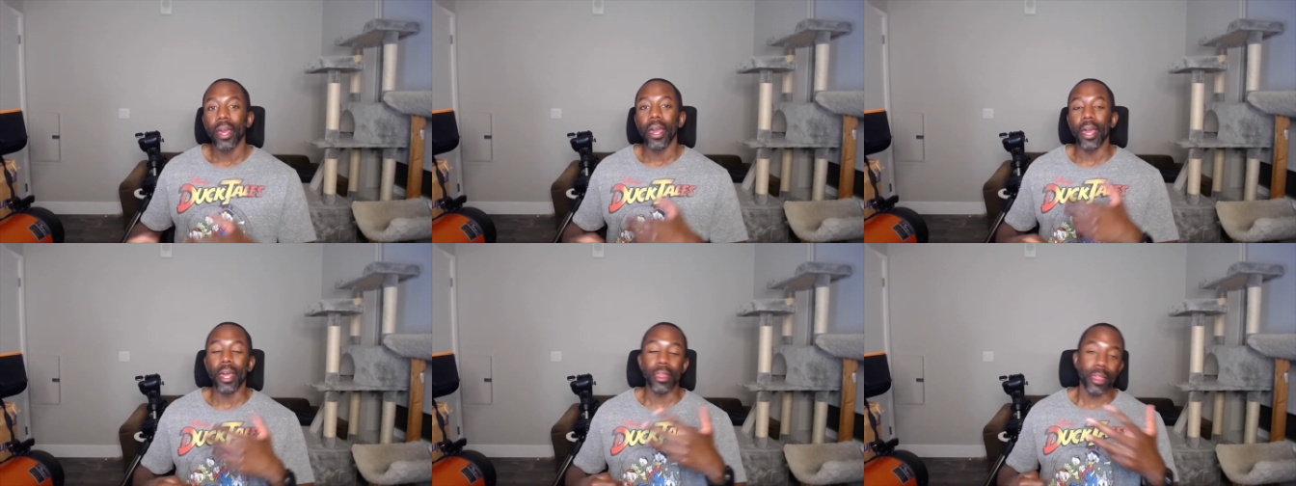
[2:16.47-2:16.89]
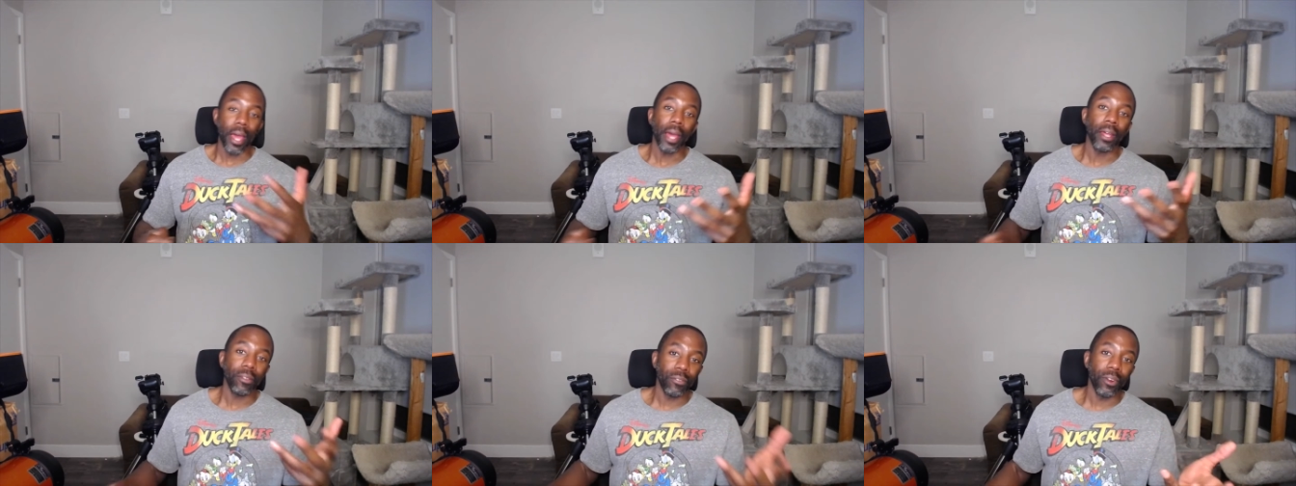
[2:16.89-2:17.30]
And
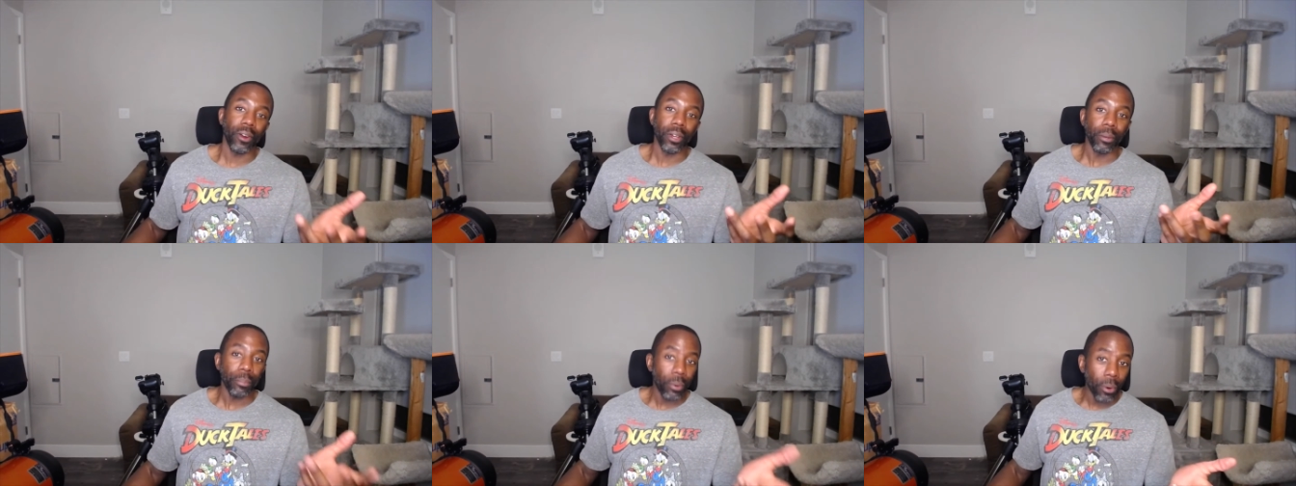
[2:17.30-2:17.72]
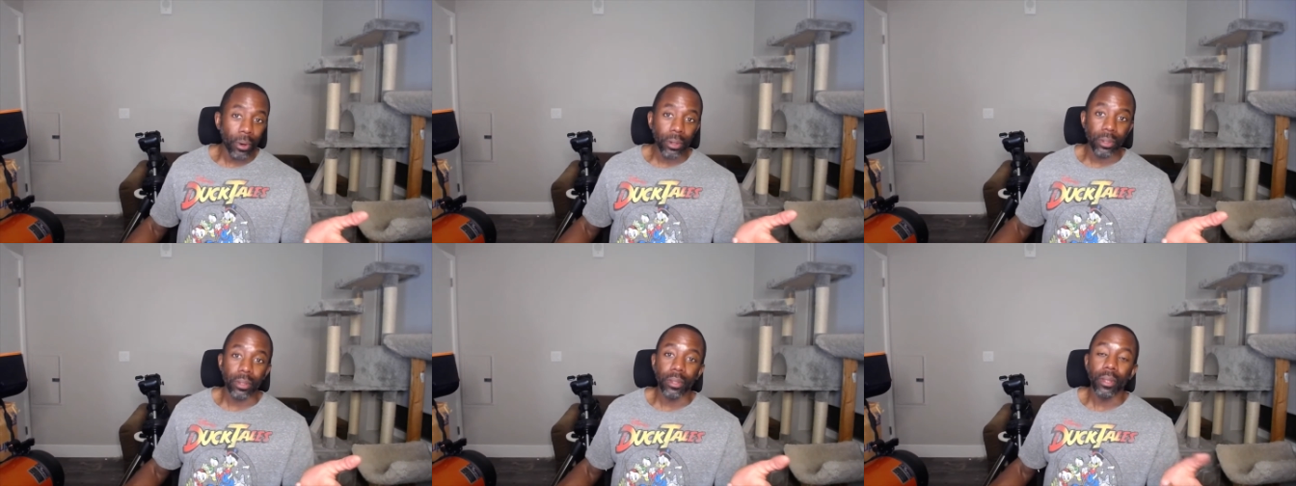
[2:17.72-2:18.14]
that is very
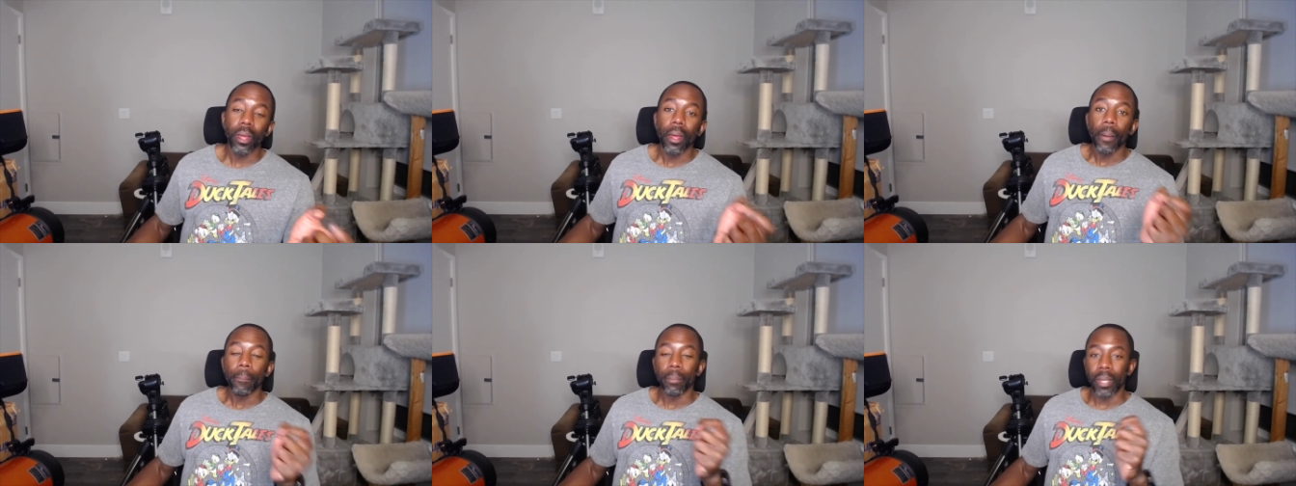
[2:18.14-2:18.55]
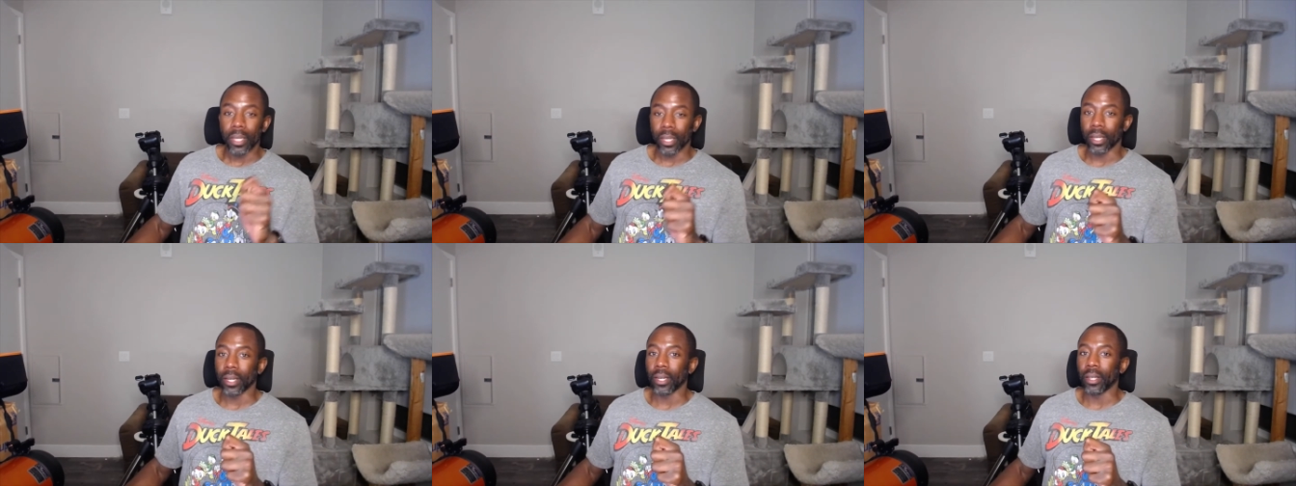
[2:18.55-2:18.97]
important
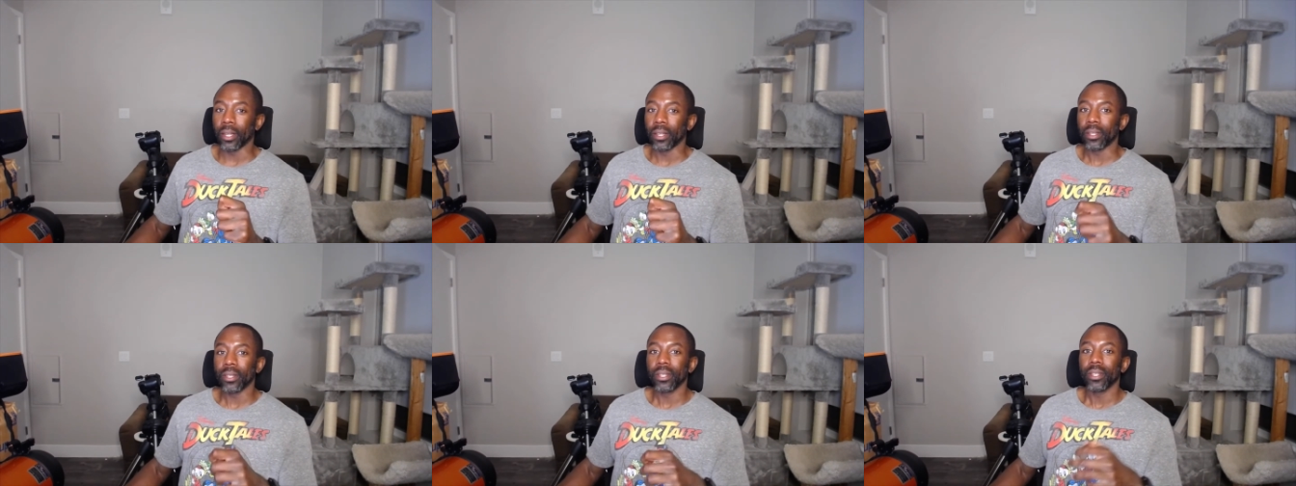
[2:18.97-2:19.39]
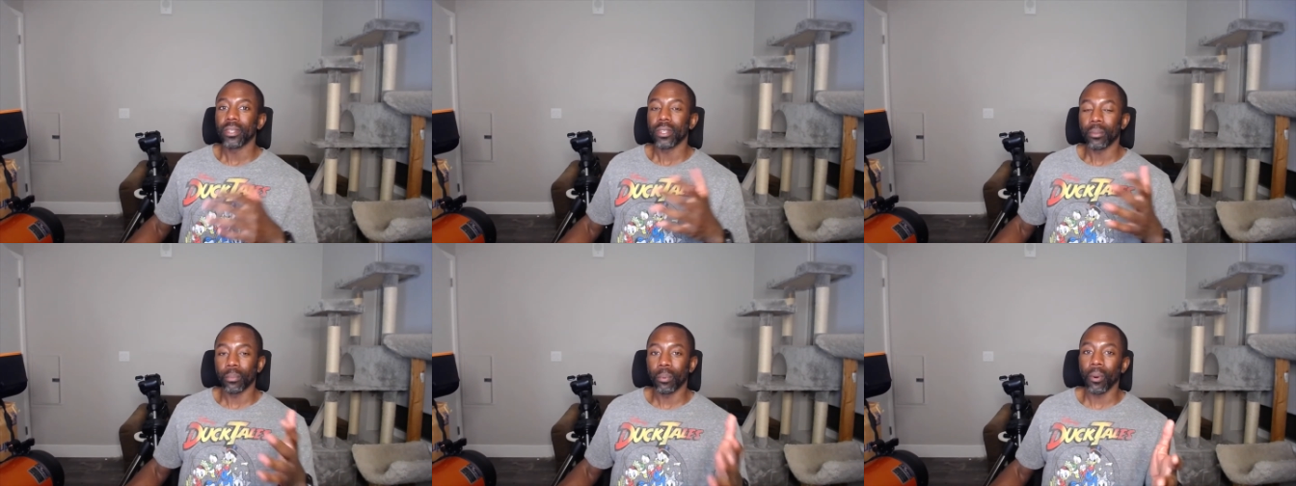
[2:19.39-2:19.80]
because
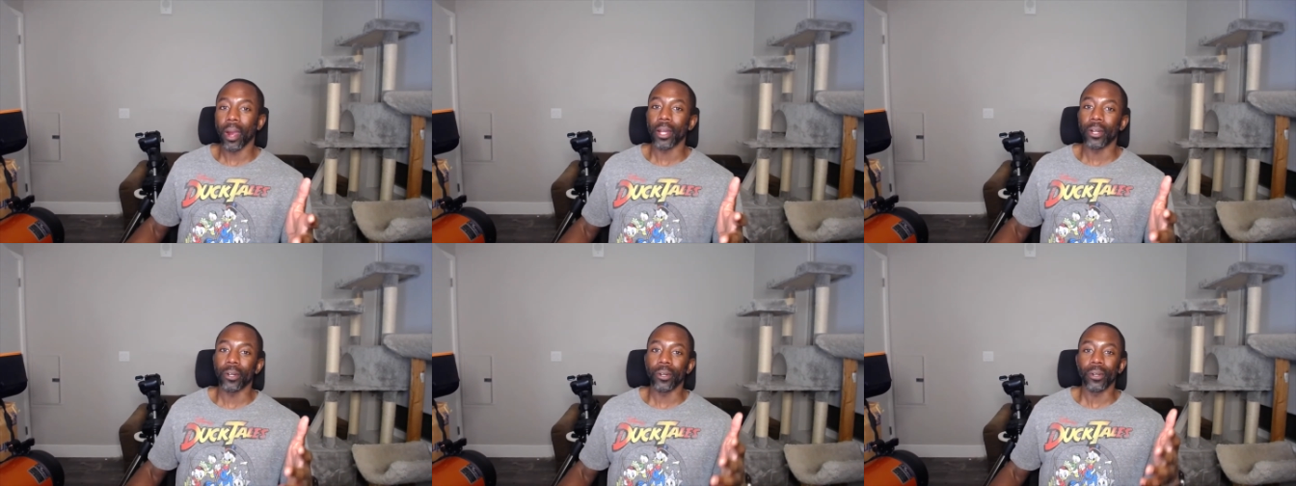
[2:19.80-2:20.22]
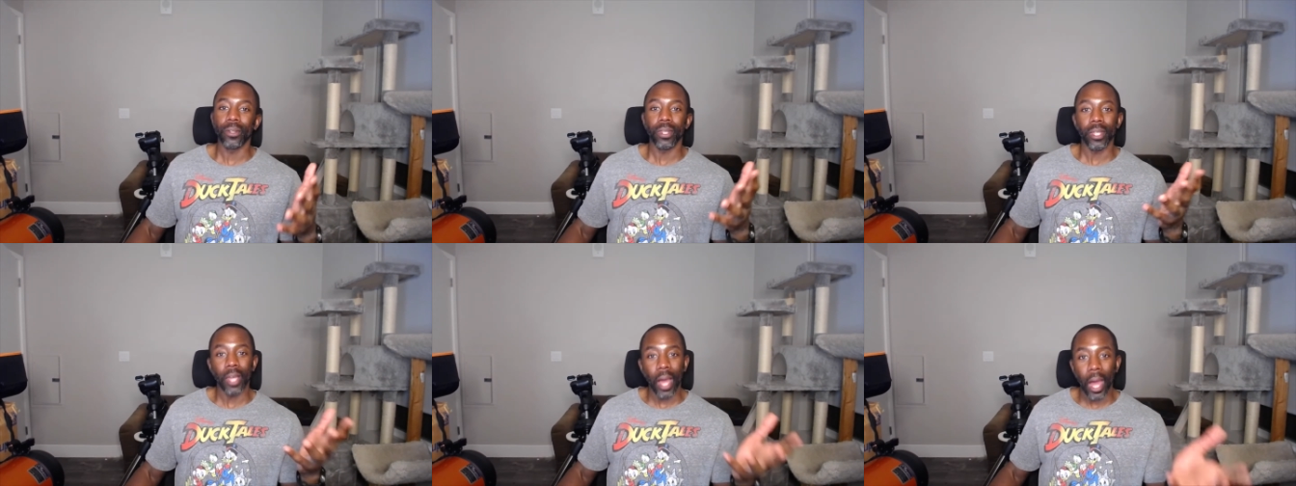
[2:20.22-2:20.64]
the brighter
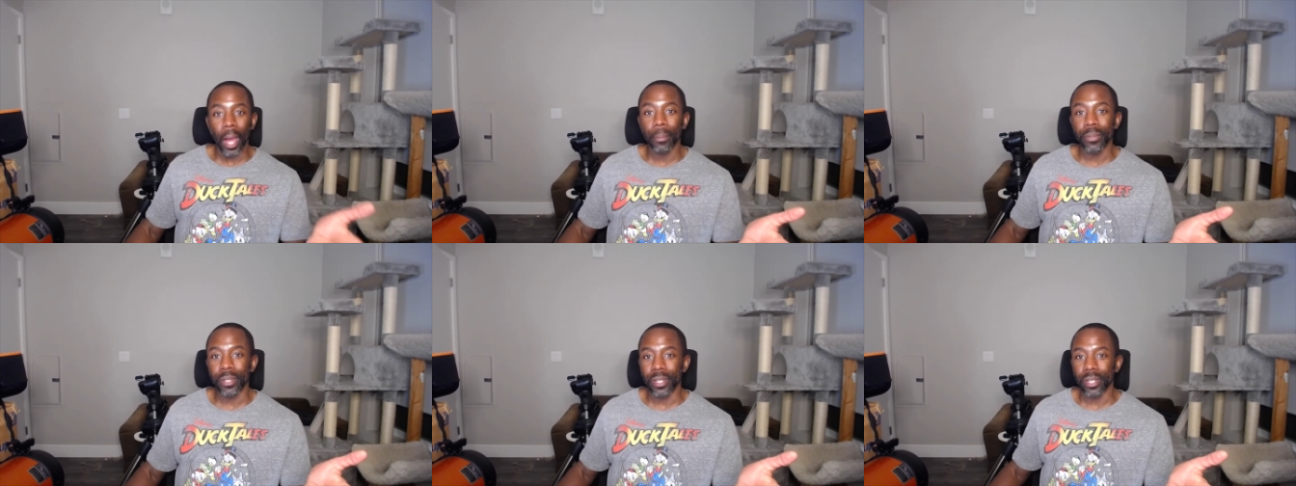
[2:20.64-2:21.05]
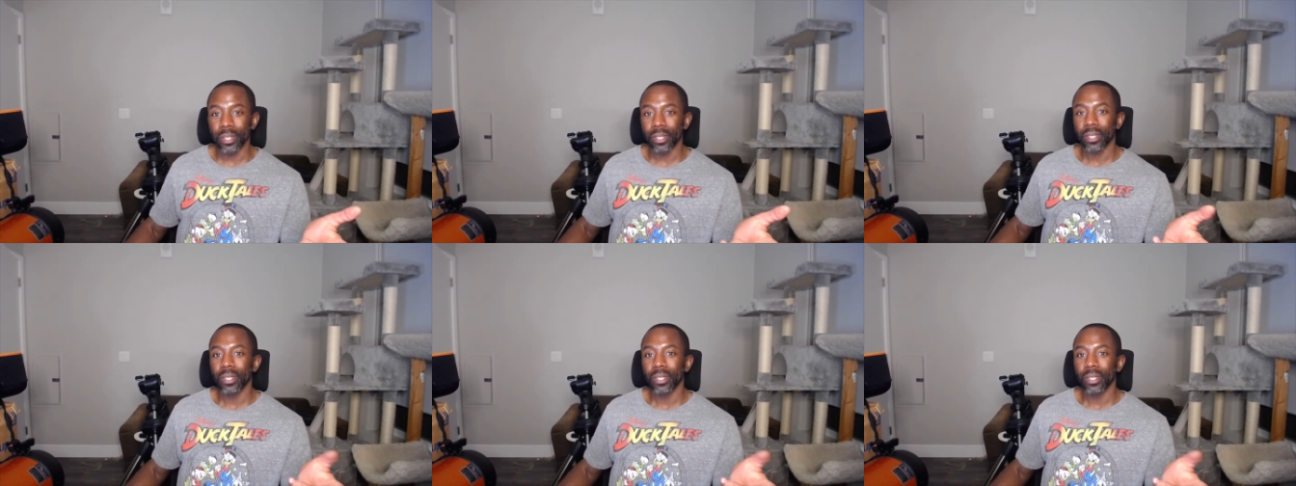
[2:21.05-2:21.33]
the object,